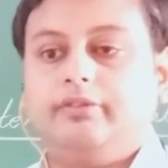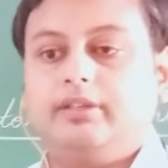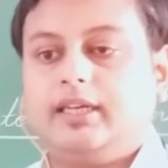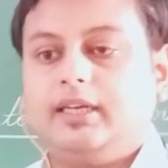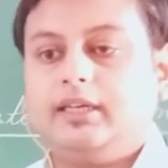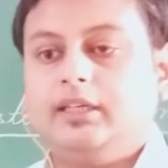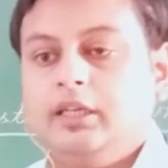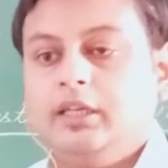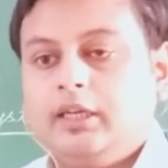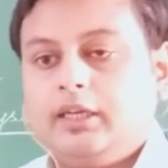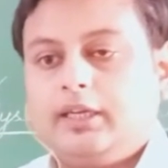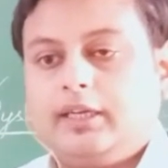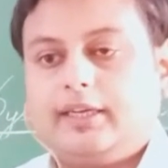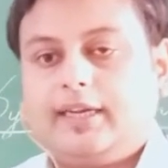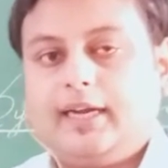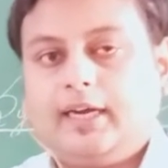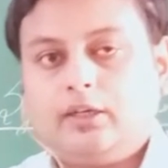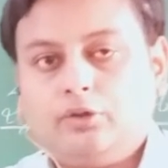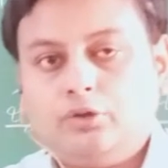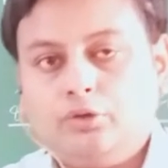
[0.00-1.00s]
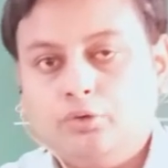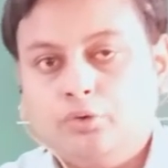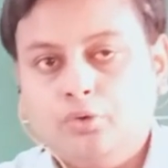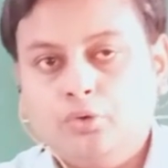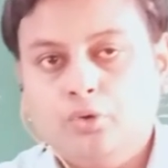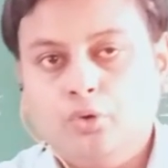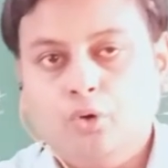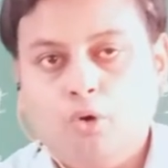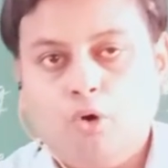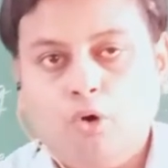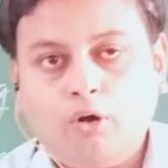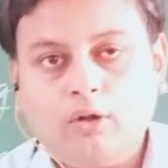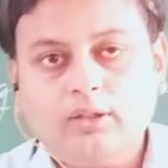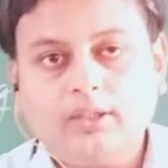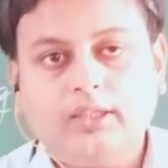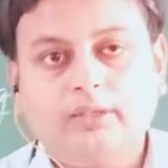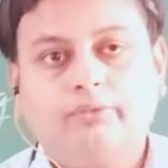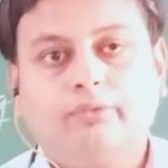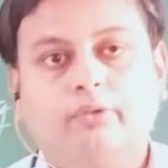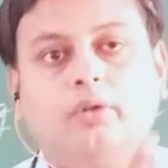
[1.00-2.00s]
We can get to know
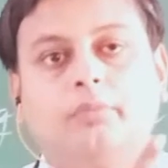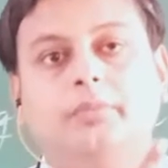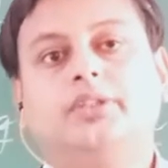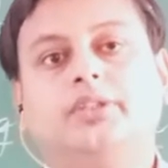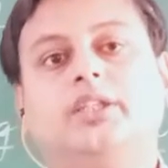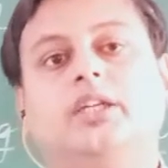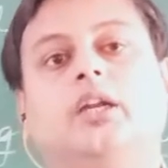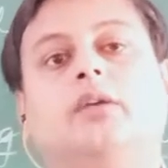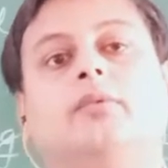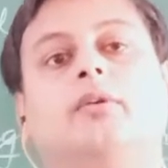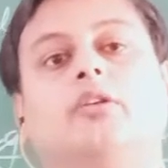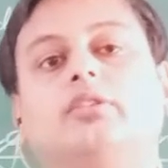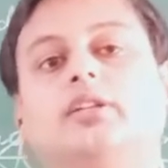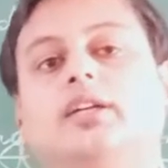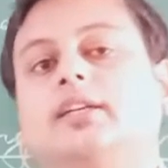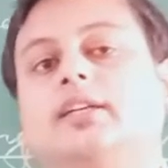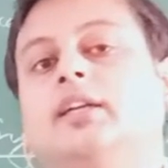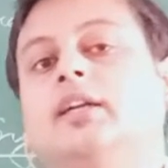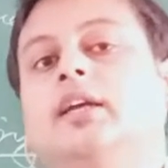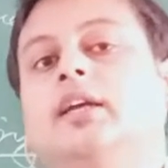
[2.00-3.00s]
all the information about that